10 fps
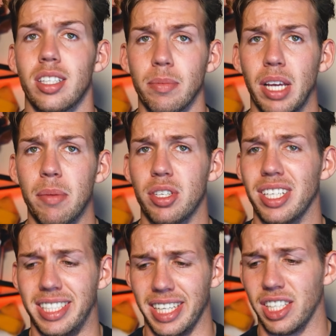Sometimes your
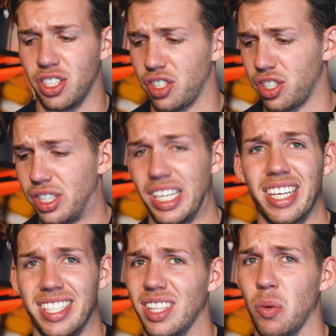dick just
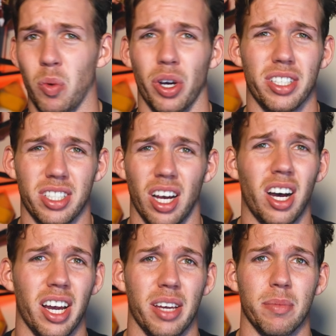stinks at the worst
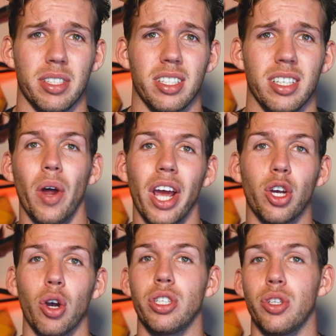times. When I
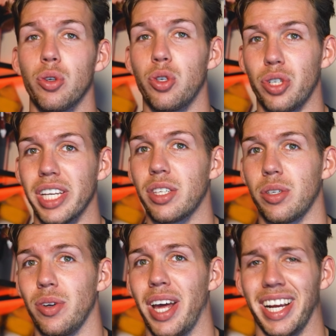go to do
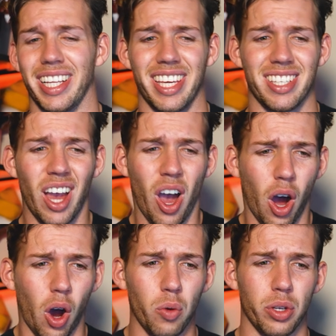jiu-jitsu and I get these
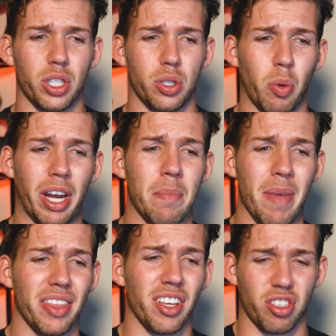older sweaty
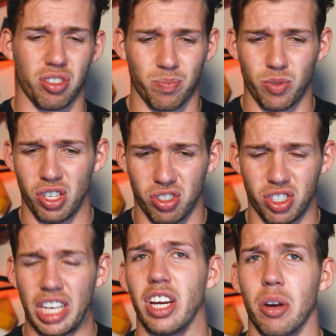men that just are
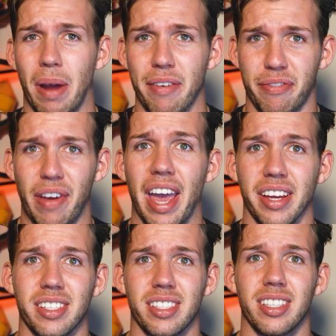sitting on my
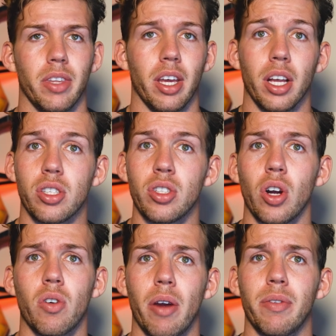face, it's not
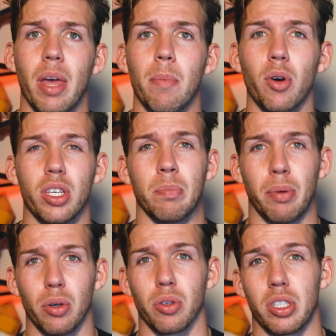great when their moist
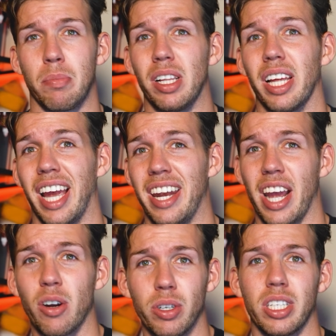balls smell like a
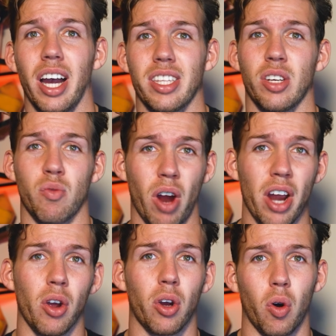necrotizing
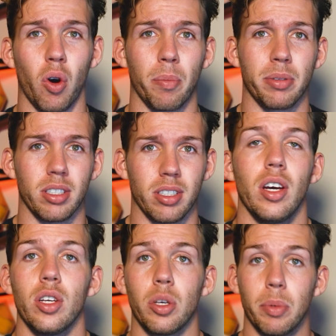rhino corpse.
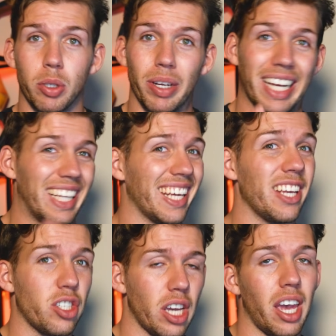So between a clean
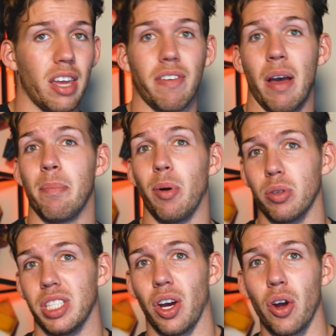shave and ball
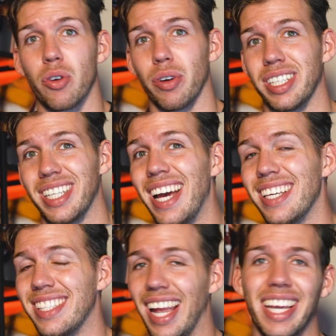deodorant,
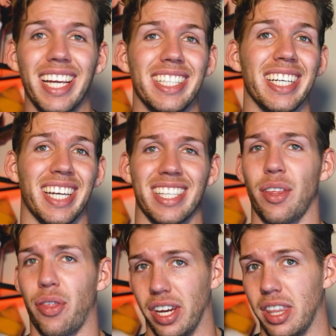stanky dick is a
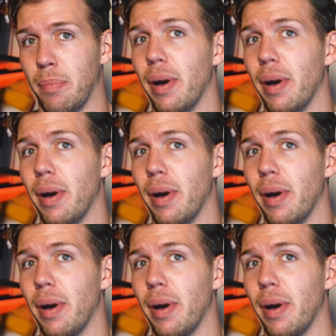thing of the